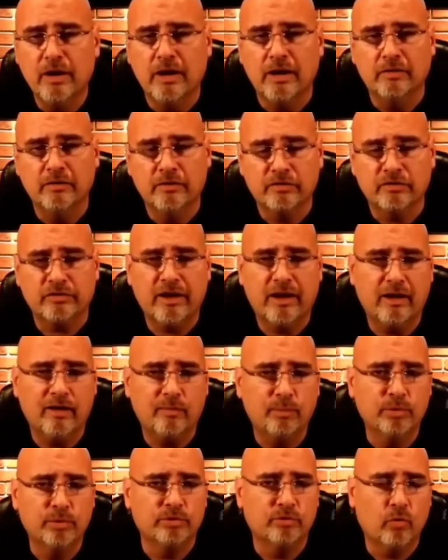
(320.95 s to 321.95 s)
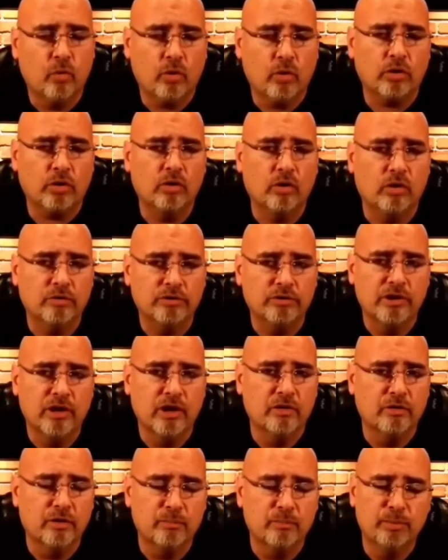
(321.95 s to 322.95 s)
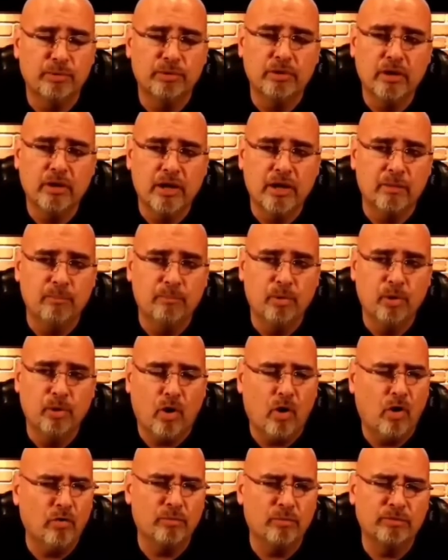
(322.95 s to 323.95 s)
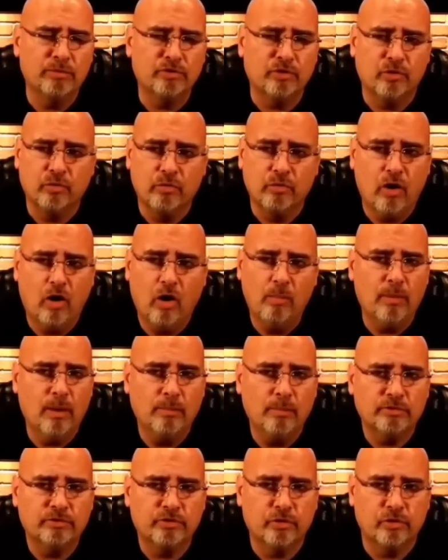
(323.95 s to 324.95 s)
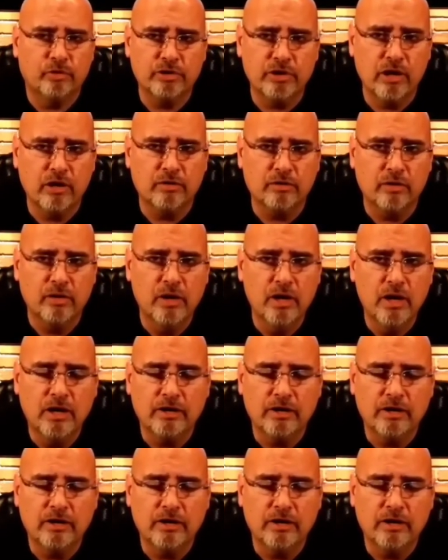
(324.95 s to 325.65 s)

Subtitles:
and this is how I put the Chronicon together and put all my material together.